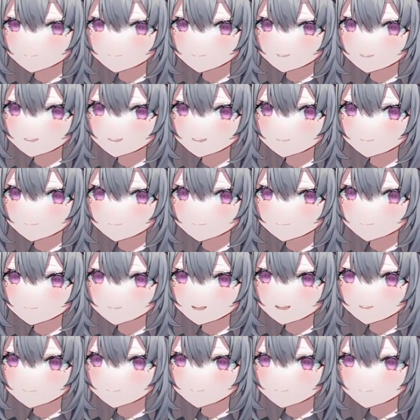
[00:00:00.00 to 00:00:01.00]
three inches
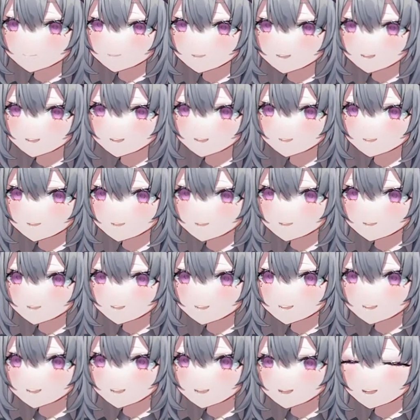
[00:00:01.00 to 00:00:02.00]
extra. Oh.
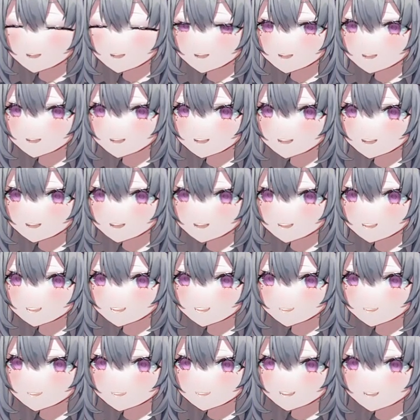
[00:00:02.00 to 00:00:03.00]

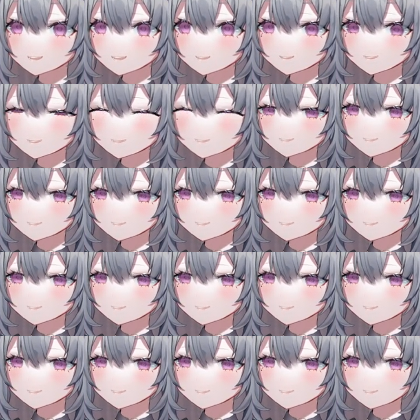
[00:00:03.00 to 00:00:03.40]
So I would